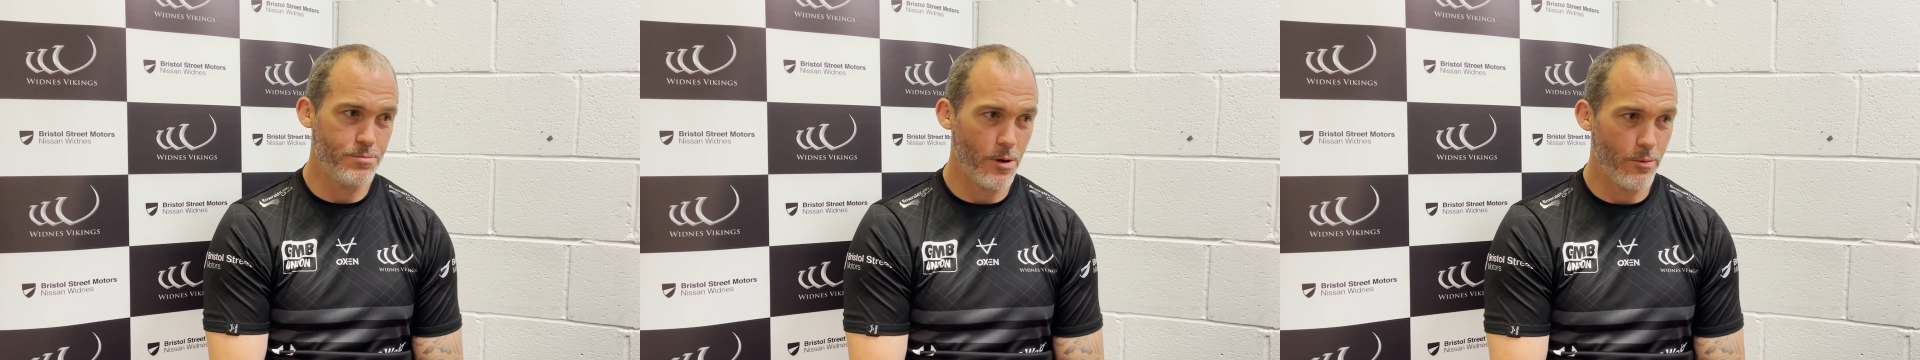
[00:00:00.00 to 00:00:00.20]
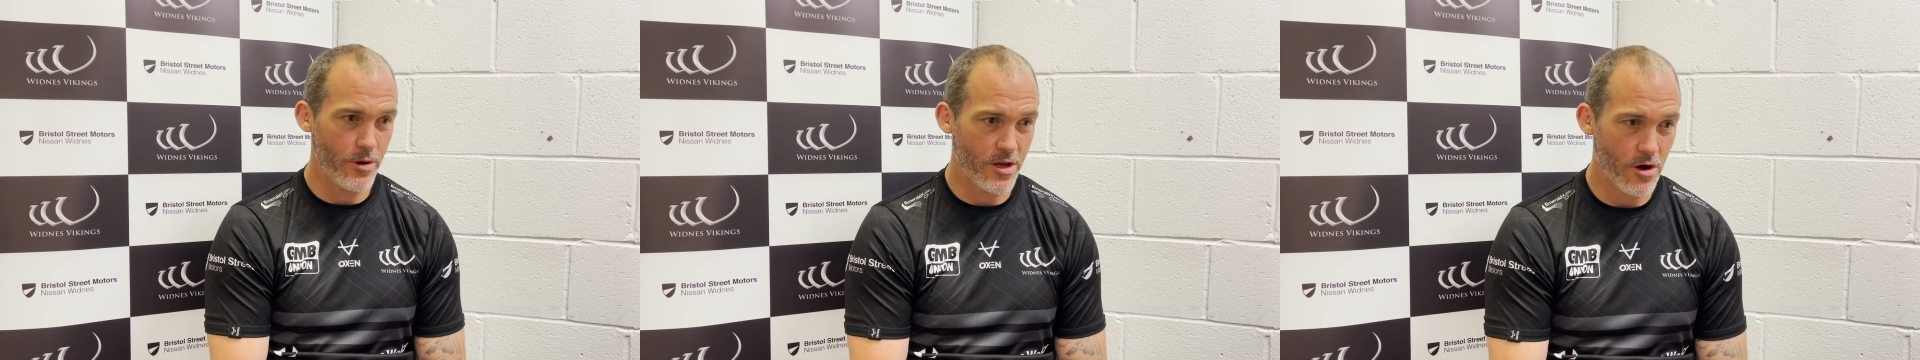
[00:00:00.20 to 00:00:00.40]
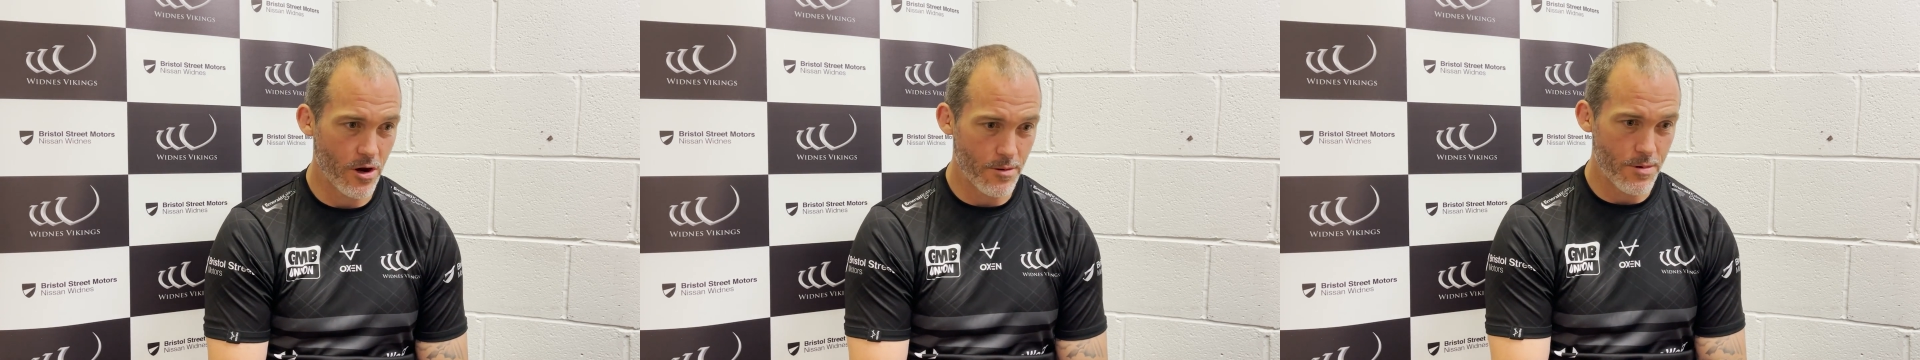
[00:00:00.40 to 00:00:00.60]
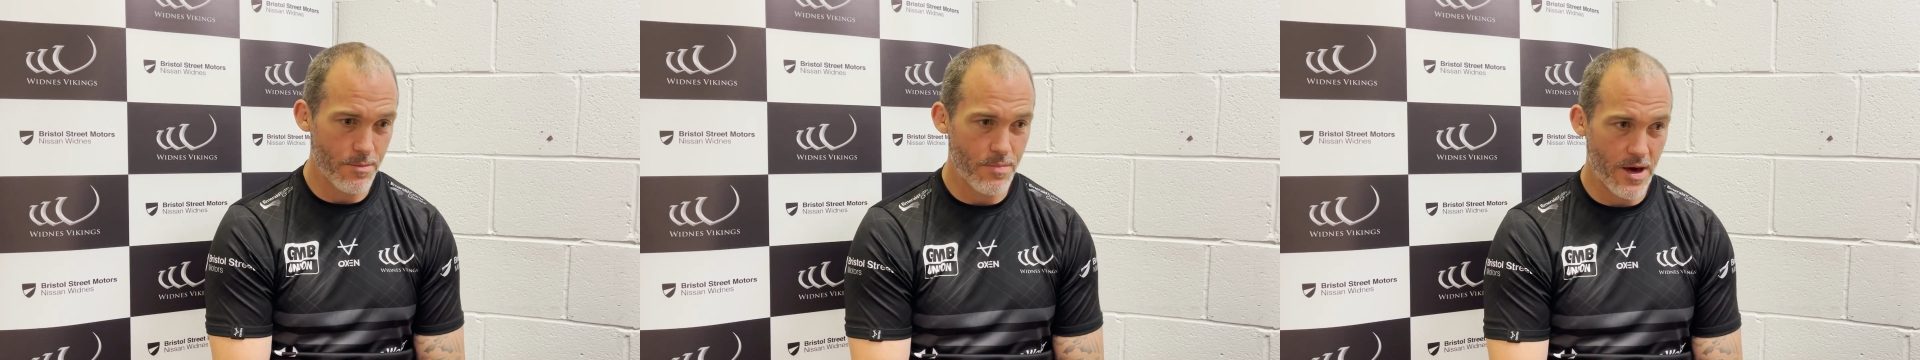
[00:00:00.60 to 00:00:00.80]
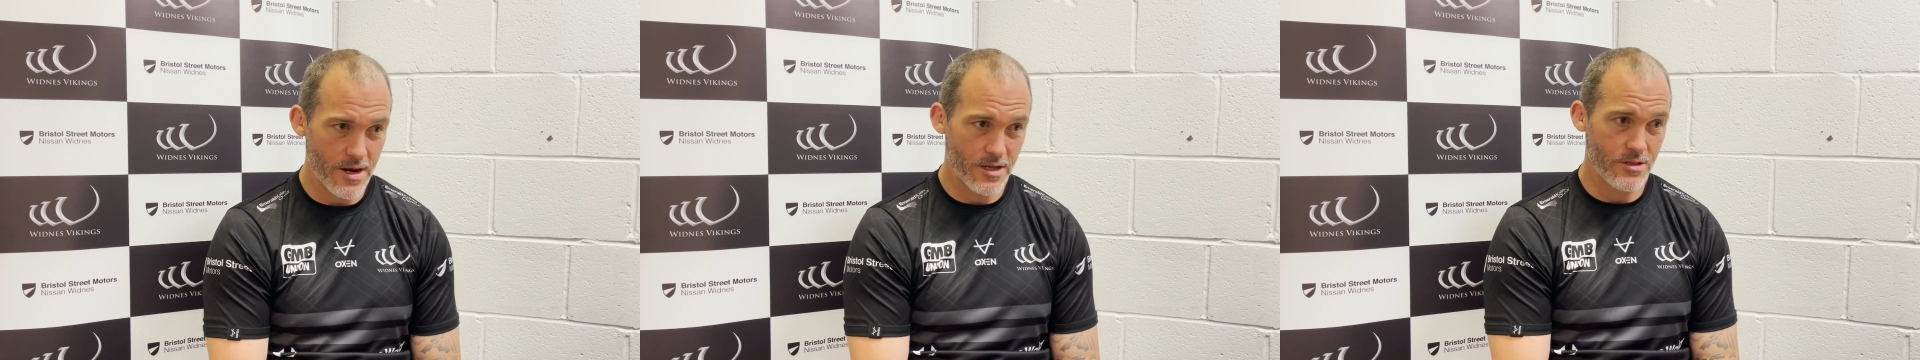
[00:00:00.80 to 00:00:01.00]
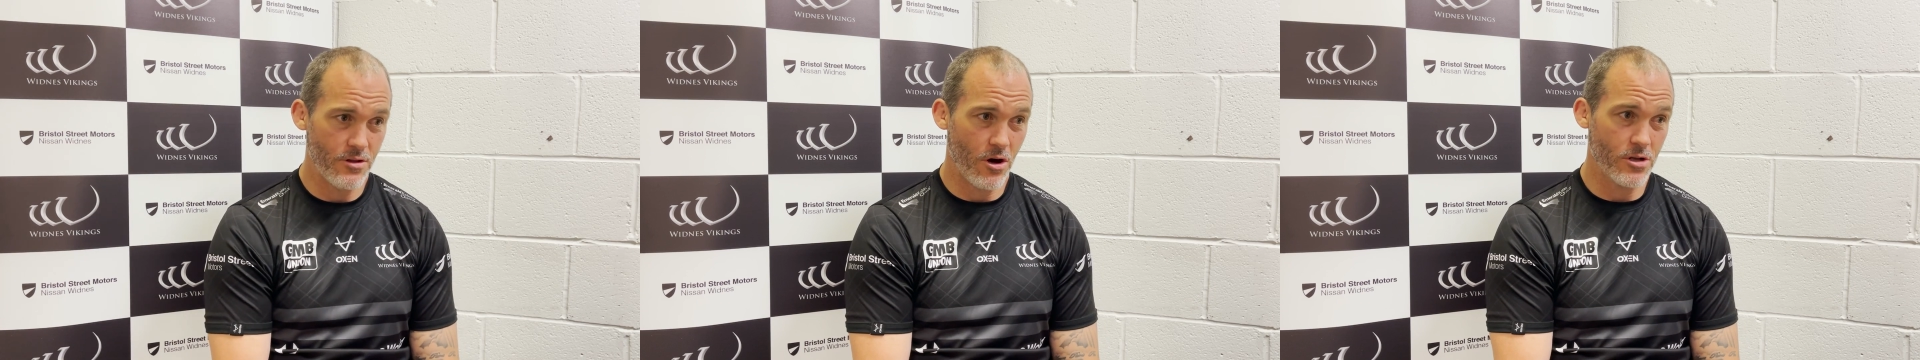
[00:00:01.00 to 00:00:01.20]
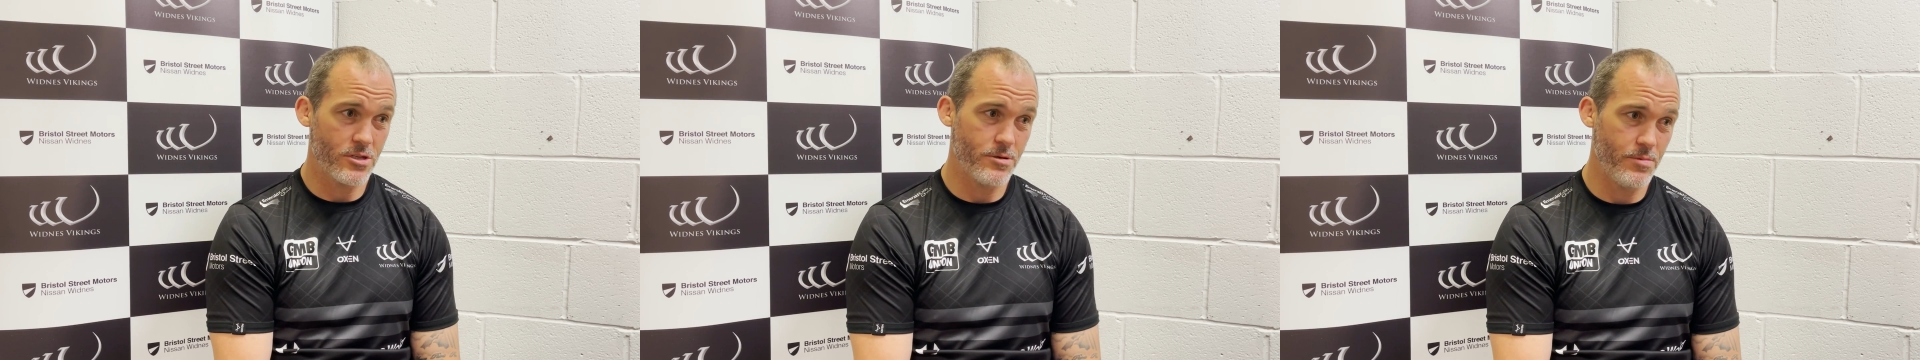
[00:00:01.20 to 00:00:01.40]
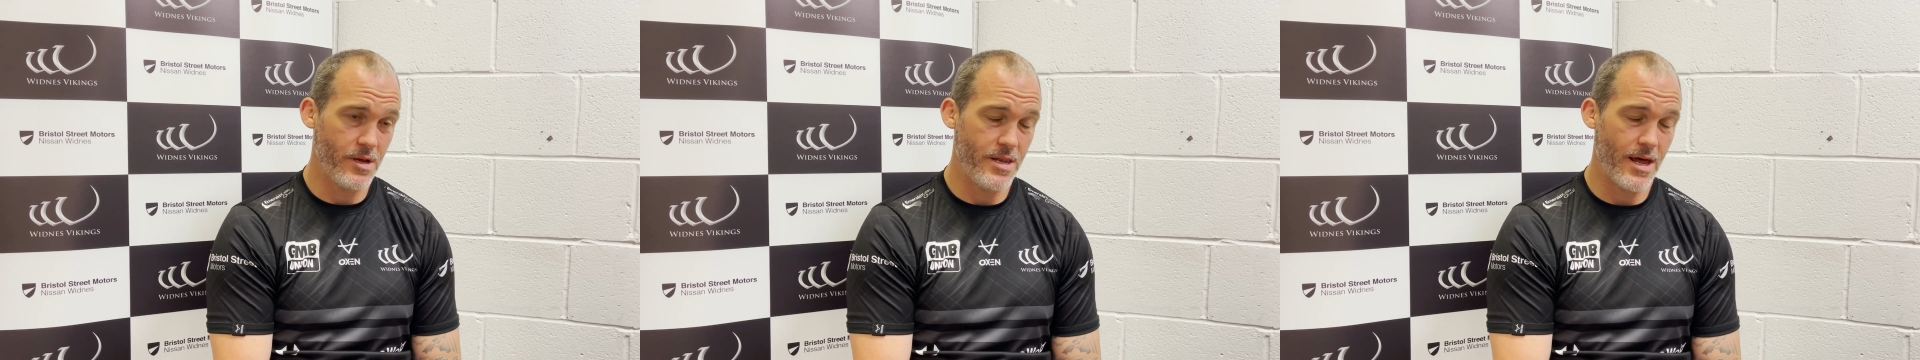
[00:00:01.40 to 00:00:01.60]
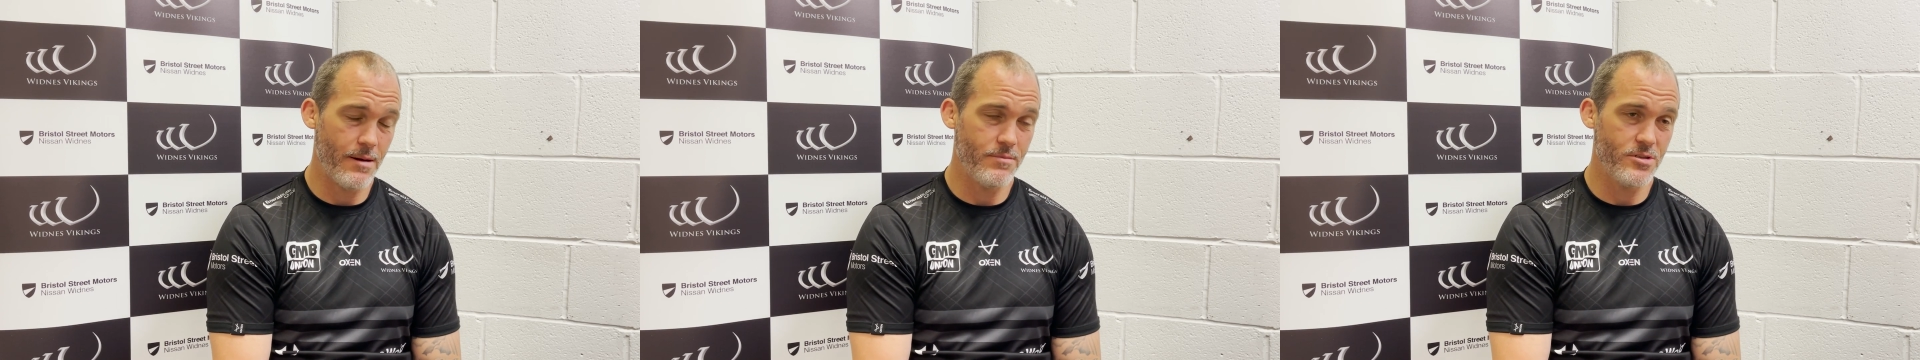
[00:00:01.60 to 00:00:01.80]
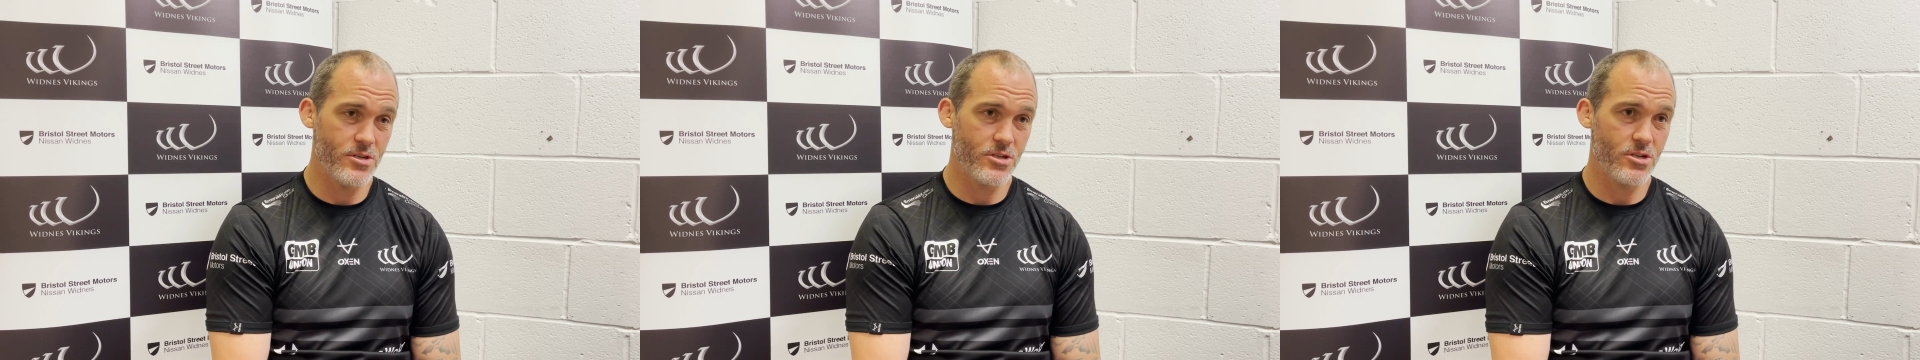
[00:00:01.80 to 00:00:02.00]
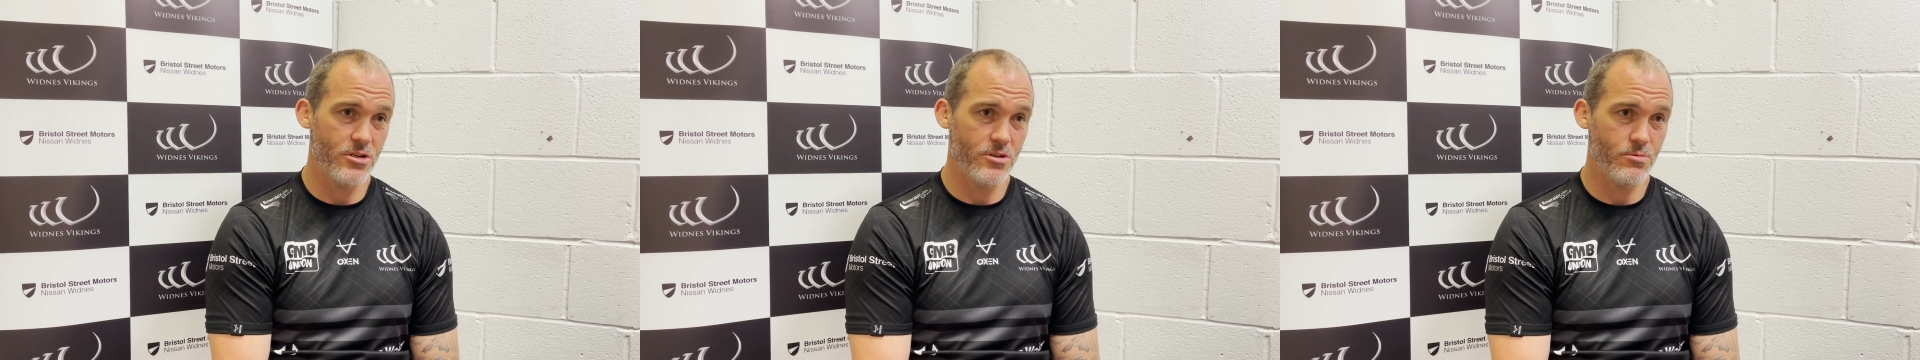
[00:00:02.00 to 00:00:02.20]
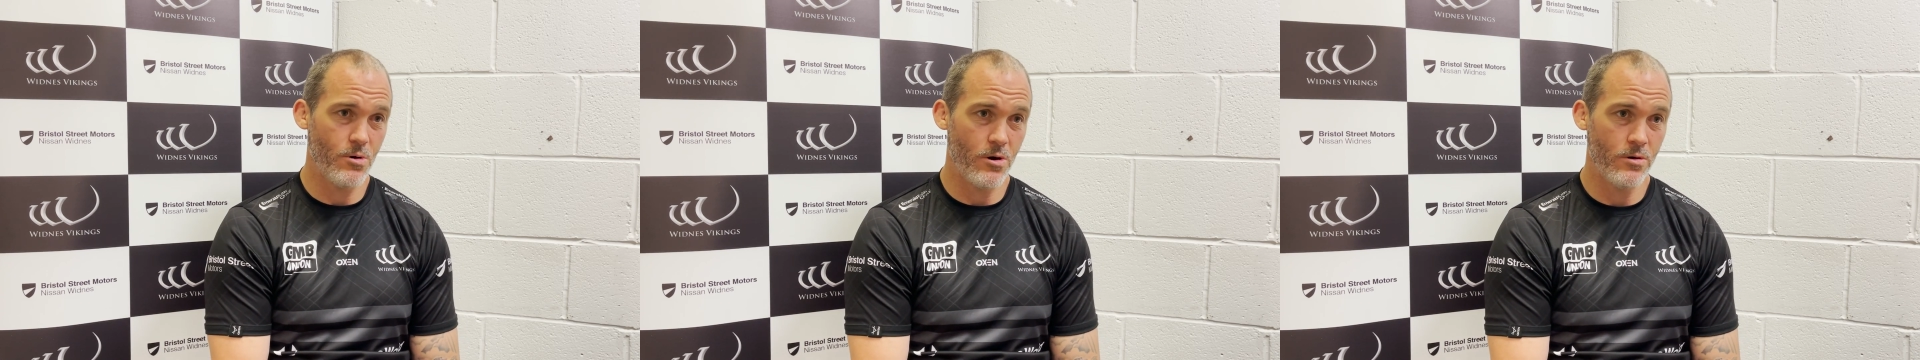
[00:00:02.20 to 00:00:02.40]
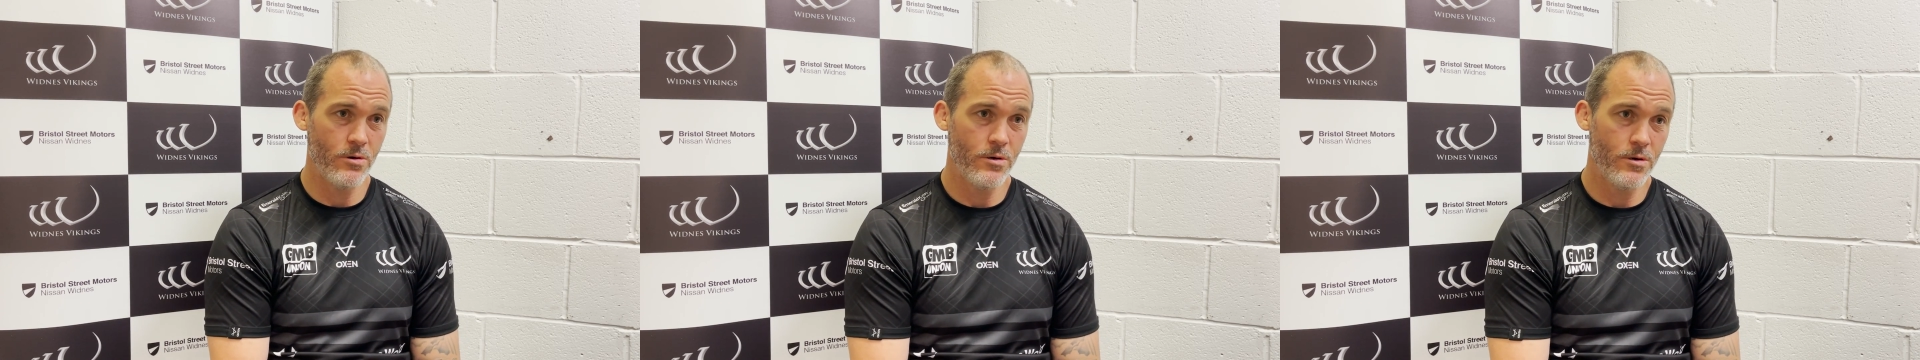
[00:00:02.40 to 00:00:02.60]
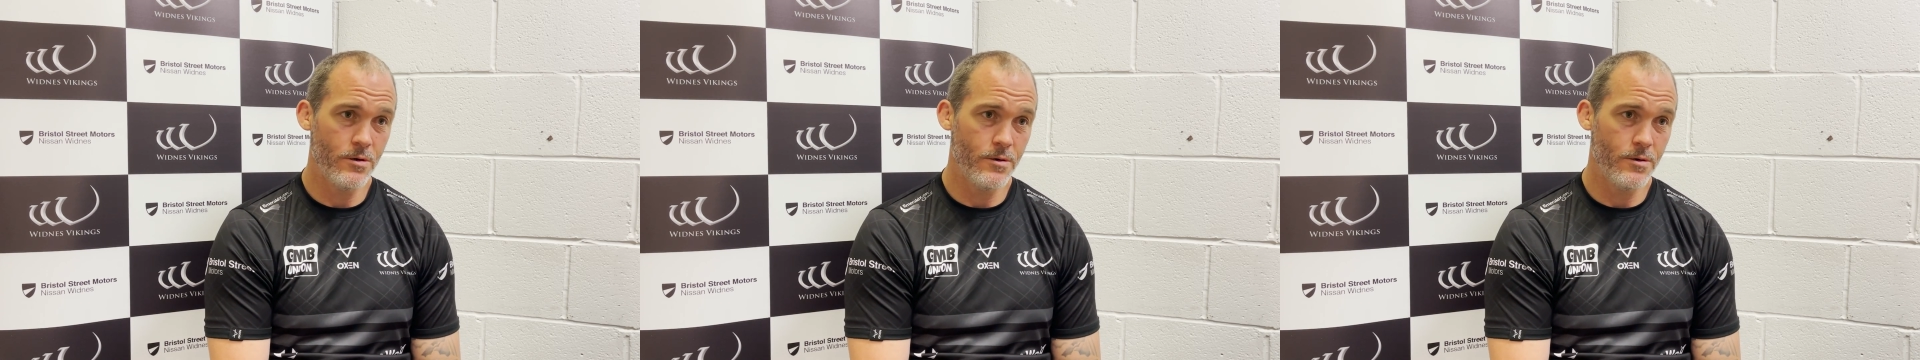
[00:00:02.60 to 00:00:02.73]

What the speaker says: but we got to be better not to be in that position as well.